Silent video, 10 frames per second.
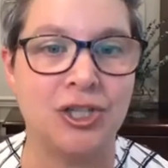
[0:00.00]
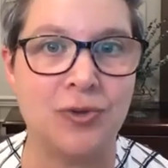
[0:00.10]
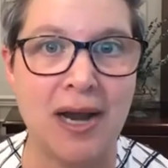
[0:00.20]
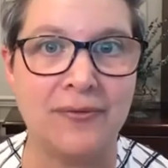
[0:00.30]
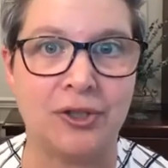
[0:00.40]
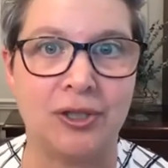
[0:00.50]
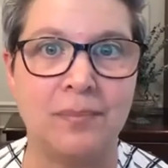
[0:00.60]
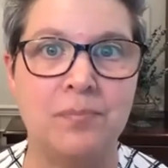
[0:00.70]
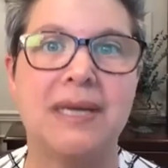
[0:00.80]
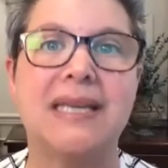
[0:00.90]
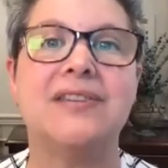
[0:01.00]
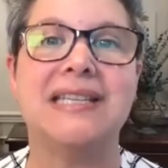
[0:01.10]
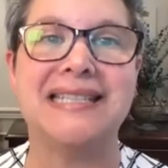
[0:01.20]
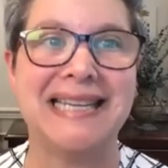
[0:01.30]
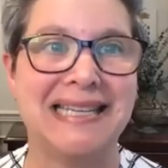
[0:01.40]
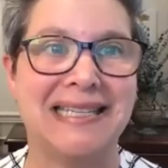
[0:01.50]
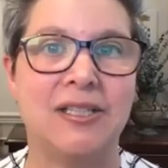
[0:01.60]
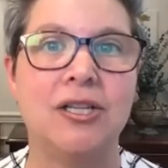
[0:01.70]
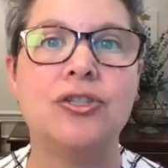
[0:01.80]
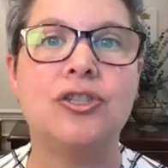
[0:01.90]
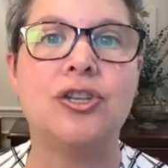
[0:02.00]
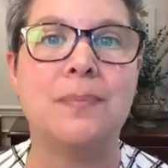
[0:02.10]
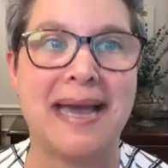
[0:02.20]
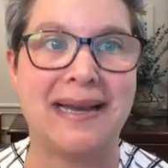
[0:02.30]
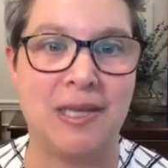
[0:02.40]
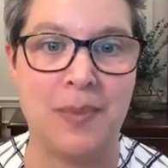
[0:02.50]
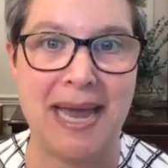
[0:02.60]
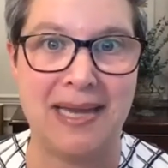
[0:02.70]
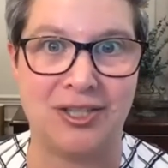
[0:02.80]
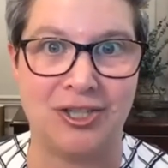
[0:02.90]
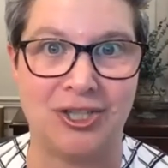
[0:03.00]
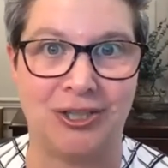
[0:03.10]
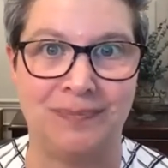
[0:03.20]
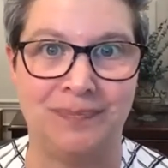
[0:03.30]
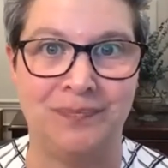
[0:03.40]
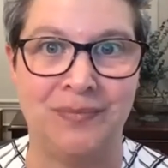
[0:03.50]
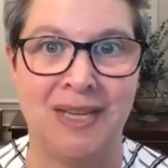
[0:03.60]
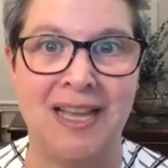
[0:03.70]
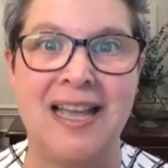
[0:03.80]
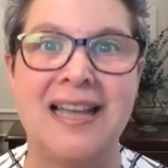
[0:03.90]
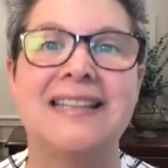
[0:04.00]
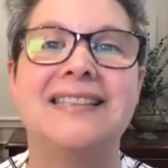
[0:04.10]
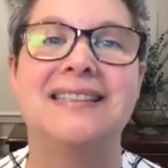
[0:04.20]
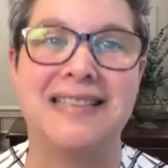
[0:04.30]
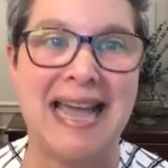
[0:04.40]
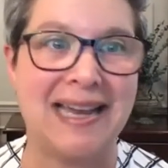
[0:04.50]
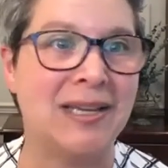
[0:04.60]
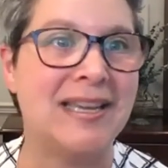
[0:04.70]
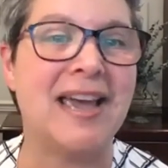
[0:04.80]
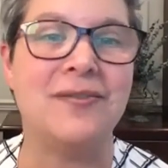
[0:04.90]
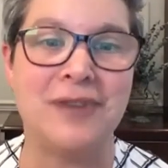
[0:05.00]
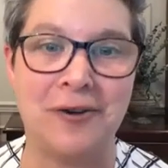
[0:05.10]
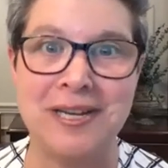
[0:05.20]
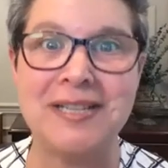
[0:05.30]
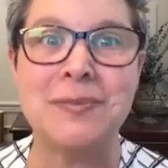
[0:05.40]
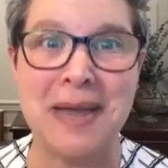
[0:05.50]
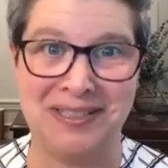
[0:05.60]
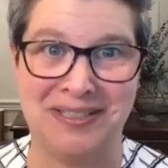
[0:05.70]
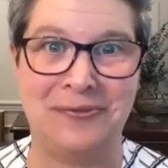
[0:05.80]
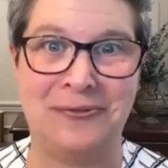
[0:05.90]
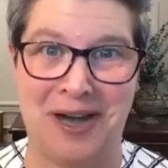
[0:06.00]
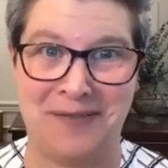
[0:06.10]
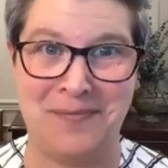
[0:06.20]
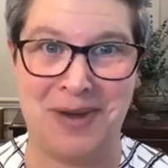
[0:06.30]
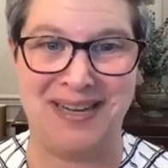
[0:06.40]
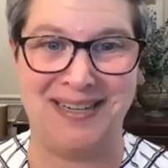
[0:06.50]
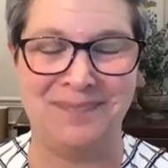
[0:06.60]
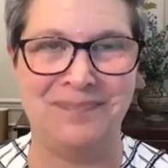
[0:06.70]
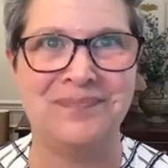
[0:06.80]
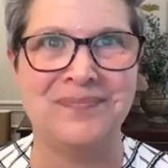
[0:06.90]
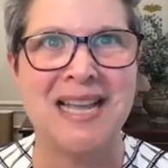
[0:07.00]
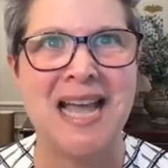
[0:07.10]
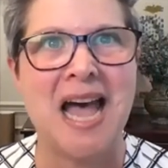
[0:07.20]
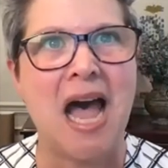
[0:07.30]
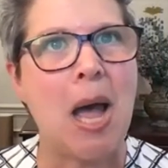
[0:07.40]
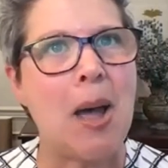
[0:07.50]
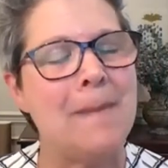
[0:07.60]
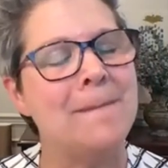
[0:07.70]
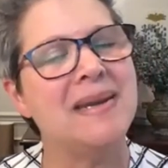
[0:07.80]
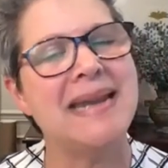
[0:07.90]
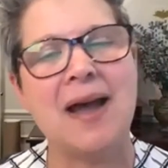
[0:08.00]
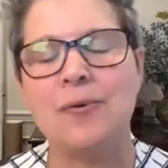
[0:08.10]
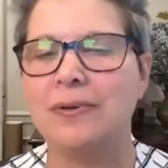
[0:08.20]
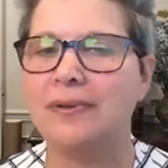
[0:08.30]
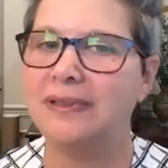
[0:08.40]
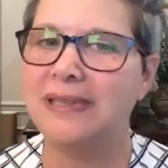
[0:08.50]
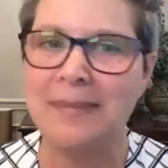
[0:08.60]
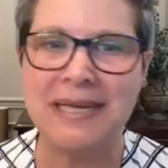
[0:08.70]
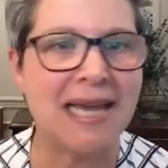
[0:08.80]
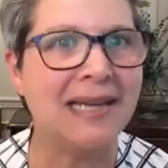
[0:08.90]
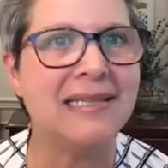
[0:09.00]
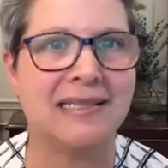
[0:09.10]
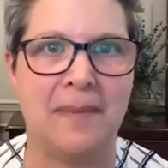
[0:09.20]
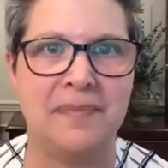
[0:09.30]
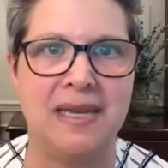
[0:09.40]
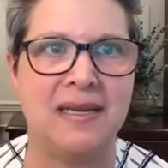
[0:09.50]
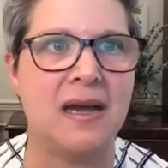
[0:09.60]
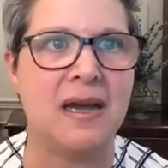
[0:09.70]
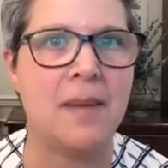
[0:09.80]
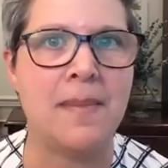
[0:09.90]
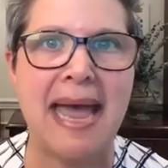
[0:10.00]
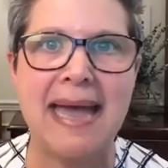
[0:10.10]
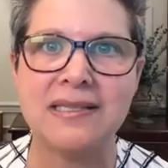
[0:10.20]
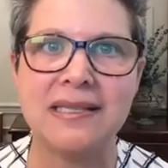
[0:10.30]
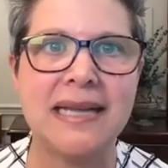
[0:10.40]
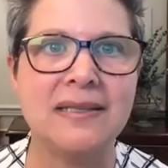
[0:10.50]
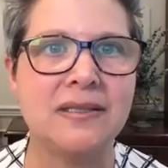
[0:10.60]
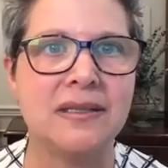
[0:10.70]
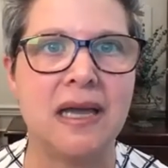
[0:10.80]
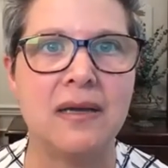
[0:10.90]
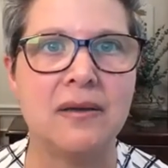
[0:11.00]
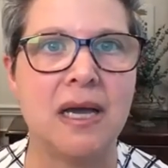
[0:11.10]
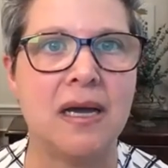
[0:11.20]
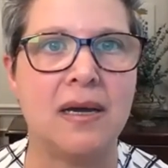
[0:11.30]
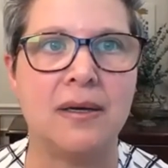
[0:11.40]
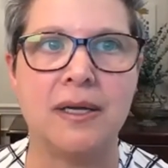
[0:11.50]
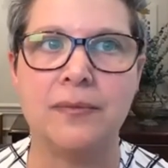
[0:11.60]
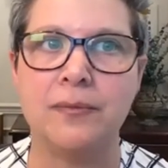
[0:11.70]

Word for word: driver, but give a ticket to the backseat passenger. That can get very expensive for everybody. Um, now, let me tell you something. Um, accidents uh,